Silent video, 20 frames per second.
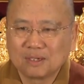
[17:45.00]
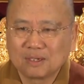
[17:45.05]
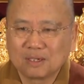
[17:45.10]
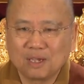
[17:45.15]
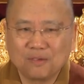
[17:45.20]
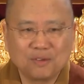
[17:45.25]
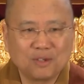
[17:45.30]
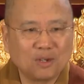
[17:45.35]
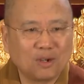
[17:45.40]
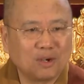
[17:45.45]

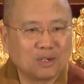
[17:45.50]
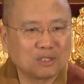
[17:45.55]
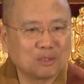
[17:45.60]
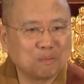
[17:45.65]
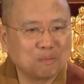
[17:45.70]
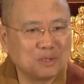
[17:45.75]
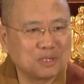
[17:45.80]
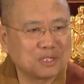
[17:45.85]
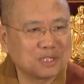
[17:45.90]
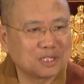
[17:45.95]
Given all the
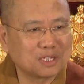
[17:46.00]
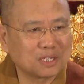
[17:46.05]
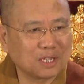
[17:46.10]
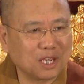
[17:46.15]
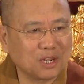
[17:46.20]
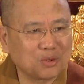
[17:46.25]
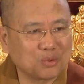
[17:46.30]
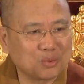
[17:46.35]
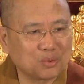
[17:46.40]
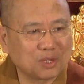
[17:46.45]
busy
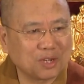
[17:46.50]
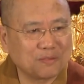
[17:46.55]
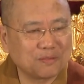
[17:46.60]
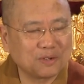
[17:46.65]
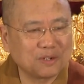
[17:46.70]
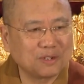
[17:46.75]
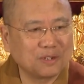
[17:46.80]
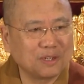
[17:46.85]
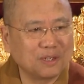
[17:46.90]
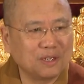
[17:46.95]
schedules
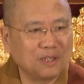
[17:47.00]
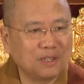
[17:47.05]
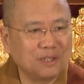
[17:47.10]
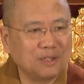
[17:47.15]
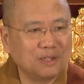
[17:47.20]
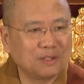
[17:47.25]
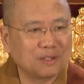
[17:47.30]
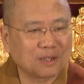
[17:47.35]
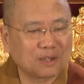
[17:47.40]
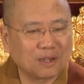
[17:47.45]
every
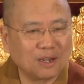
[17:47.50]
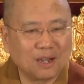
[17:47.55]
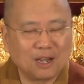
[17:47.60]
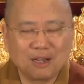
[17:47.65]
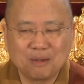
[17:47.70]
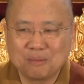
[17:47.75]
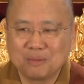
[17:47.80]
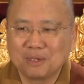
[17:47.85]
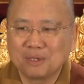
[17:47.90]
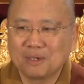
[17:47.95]
day, the
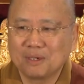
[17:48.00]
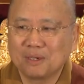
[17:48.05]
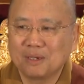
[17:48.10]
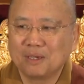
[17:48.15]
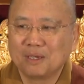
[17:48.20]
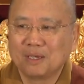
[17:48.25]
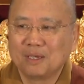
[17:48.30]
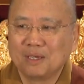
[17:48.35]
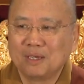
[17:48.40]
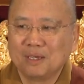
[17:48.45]
karma,
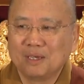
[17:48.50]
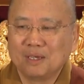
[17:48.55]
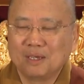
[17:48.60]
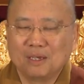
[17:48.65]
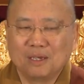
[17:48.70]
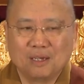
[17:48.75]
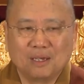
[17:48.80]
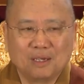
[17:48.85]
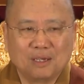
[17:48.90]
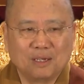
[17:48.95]

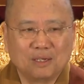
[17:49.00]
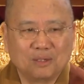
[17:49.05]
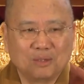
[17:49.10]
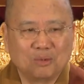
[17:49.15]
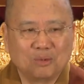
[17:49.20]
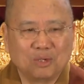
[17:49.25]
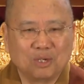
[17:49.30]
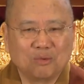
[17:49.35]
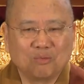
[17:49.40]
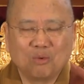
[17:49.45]
and
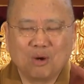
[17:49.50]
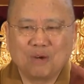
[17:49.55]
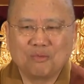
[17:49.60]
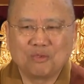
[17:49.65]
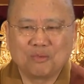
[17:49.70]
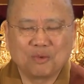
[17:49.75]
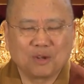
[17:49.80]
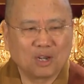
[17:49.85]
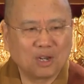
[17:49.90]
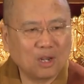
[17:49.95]
you're
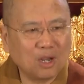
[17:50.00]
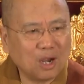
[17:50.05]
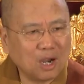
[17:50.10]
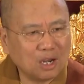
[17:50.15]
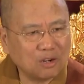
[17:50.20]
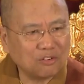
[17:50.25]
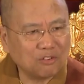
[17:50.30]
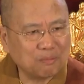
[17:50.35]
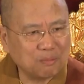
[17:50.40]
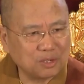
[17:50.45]
involved with a
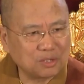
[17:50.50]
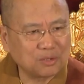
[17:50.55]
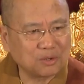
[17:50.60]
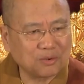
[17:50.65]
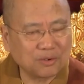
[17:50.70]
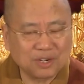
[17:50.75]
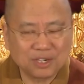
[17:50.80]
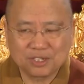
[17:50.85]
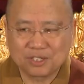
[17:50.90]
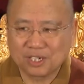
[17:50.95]
lot of
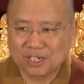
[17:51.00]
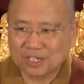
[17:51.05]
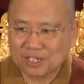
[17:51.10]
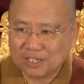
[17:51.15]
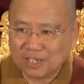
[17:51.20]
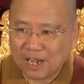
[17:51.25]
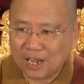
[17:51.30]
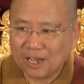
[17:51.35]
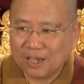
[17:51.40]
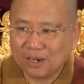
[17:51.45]

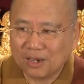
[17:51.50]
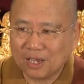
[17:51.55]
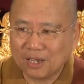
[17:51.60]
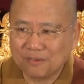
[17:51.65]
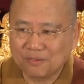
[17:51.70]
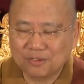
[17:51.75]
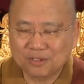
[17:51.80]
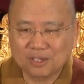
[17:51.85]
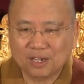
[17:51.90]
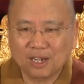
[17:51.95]
materialistic
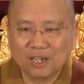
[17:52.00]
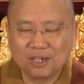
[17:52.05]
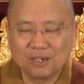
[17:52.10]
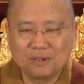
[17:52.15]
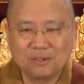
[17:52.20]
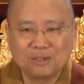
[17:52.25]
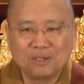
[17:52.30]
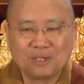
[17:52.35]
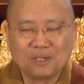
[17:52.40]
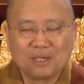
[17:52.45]

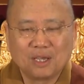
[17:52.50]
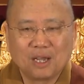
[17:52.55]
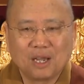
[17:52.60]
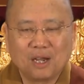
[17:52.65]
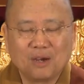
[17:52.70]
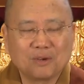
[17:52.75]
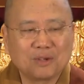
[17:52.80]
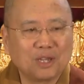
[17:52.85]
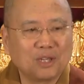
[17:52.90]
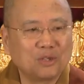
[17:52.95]
lifestyle,
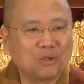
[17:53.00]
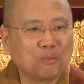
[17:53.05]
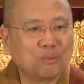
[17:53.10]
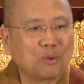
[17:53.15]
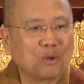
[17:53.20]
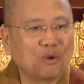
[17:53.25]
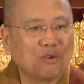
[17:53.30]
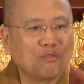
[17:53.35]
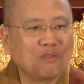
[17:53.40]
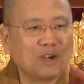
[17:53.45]
how can you
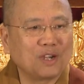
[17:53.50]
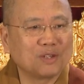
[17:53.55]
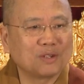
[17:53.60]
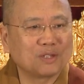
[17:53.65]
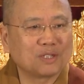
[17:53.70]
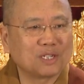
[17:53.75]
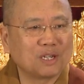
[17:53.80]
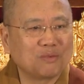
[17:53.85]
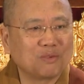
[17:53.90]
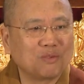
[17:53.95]
purify
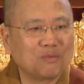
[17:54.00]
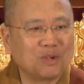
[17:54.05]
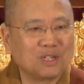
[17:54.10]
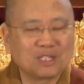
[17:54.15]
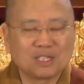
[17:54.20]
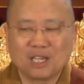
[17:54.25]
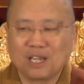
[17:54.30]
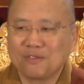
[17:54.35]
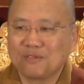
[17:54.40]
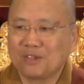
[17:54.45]
yourself in
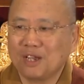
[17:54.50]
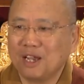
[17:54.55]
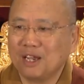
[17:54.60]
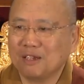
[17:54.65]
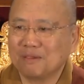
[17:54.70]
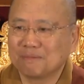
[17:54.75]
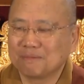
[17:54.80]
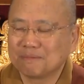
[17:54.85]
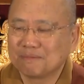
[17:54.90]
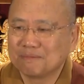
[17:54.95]
one's
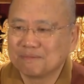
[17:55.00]
lifetime?